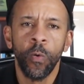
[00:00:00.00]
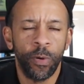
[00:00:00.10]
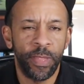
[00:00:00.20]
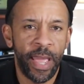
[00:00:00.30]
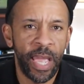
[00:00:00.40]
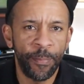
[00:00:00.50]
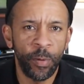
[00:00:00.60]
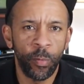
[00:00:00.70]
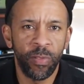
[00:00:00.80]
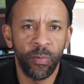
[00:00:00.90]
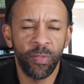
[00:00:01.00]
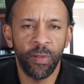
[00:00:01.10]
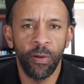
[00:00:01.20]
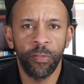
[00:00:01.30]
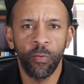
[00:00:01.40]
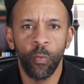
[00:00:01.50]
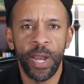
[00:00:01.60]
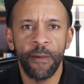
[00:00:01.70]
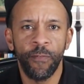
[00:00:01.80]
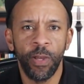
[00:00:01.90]
was I happy with the results,
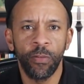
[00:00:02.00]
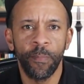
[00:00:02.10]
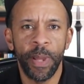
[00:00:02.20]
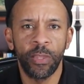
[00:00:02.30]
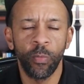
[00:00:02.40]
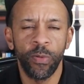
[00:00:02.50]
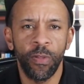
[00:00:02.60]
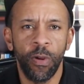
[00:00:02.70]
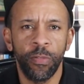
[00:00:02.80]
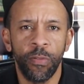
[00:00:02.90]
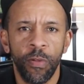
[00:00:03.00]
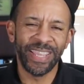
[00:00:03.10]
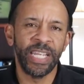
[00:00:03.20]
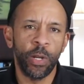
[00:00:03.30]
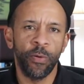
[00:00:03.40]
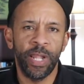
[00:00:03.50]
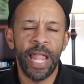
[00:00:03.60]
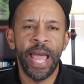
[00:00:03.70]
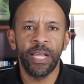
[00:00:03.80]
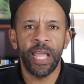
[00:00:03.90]
what I felt about the results, and then there was a
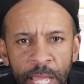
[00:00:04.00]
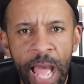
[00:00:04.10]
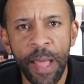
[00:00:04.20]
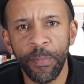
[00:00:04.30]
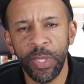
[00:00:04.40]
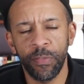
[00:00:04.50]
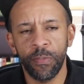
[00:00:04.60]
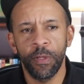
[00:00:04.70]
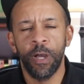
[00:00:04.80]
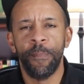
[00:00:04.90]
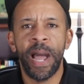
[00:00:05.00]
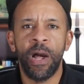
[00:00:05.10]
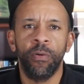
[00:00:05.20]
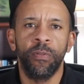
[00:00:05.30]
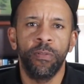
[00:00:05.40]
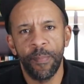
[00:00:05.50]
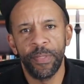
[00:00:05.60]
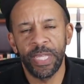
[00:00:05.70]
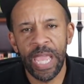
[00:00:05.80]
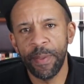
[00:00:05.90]
lot of comments about some
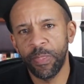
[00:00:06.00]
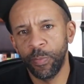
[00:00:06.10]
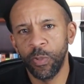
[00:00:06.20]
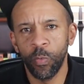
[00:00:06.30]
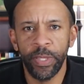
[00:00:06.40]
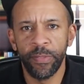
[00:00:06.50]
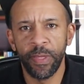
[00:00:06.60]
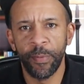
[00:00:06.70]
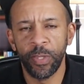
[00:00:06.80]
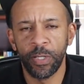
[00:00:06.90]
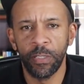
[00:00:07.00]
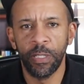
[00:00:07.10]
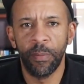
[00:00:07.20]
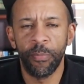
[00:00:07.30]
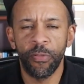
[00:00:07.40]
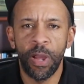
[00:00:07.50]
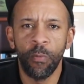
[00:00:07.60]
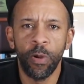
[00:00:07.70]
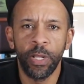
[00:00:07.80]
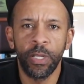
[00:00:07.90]
of the gaps between some of the clubs. So I
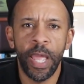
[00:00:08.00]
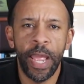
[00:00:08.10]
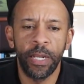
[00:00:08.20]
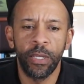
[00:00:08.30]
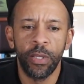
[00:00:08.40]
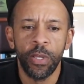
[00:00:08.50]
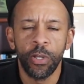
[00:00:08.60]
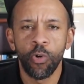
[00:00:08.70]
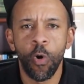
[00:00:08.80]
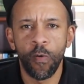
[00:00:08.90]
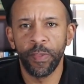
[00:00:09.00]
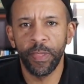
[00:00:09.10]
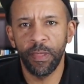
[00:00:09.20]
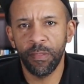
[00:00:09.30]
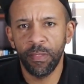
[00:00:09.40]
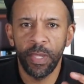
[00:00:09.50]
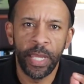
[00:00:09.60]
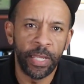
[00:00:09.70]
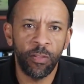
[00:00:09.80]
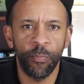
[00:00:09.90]
want to kind of go over this
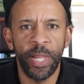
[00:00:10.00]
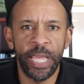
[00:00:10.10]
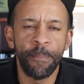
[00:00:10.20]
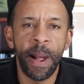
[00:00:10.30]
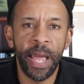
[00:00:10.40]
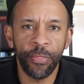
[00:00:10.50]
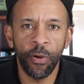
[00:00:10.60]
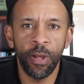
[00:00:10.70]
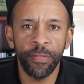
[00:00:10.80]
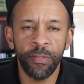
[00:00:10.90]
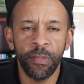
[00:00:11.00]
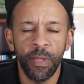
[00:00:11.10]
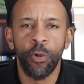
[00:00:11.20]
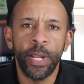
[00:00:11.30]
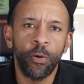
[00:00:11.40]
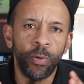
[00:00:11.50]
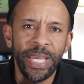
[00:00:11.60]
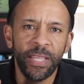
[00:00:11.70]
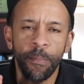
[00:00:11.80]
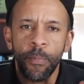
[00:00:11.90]
and explain my thoughts. I know I don't
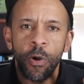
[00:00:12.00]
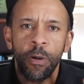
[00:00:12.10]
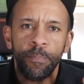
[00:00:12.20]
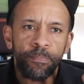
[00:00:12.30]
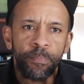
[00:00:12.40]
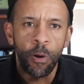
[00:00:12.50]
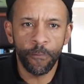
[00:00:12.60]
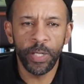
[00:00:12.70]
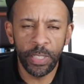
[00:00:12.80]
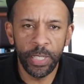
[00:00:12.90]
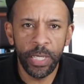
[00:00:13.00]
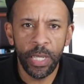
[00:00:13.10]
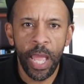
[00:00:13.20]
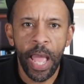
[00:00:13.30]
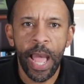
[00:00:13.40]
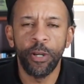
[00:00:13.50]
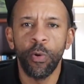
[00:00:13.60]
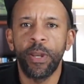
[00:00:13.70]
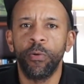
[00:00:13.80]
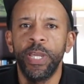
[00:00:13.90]
hit the ball perfectly. I
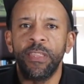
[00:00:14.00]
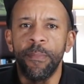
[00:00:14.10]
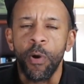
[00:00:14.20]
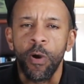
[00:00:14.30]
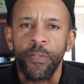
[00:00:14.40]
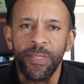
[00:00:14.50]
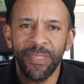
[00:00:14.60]
know I don't hit the ball the